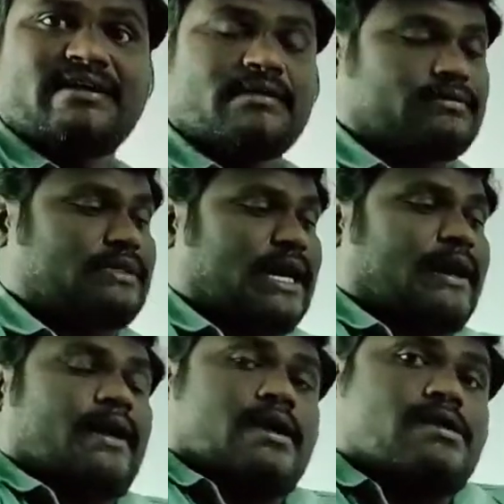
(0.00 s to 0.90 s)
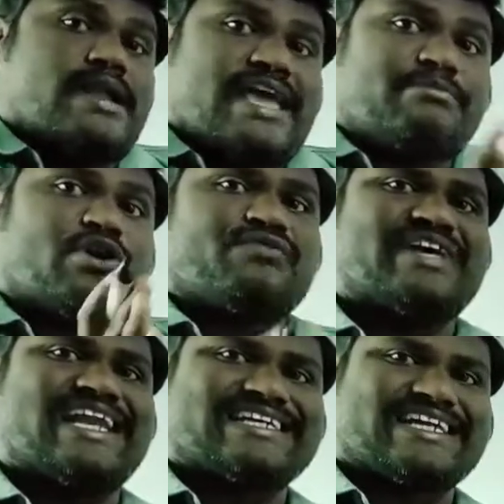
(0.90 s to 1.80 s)
the neighbor of the
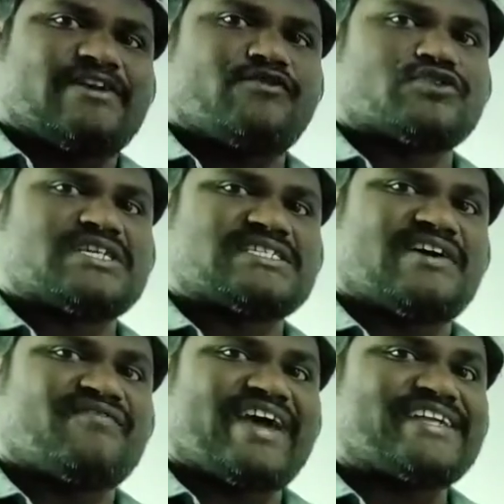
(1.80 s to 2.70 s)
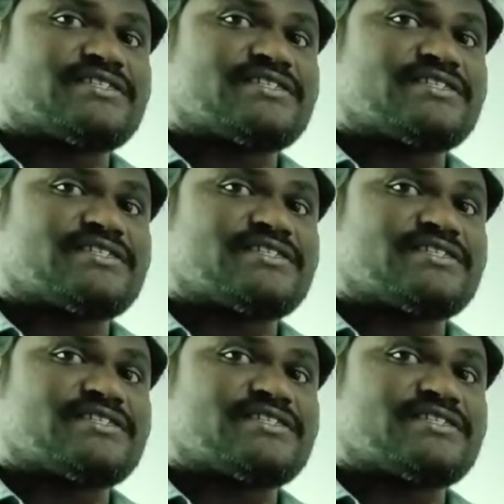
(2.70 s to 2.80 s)
electrical forces of lines